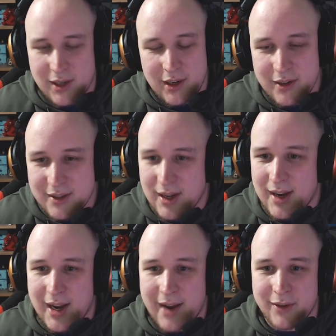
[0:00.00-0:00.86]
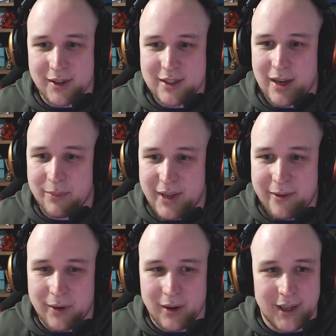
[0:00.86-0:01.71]
I can understand having some,
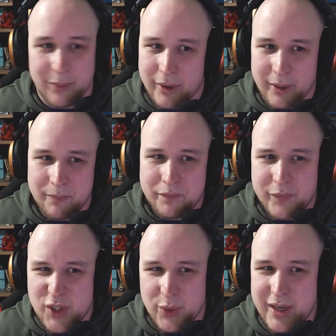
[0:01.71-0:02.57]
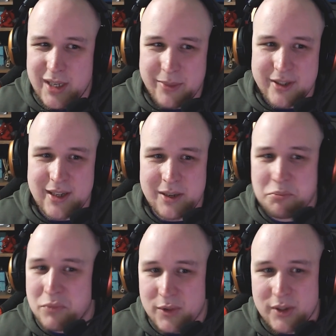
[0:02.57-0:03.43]
definitely, but
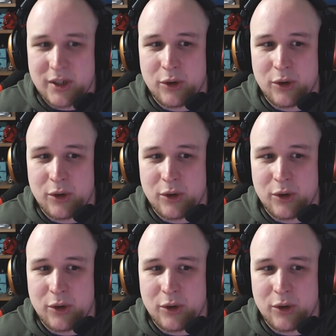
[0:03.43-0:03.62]
20%? It's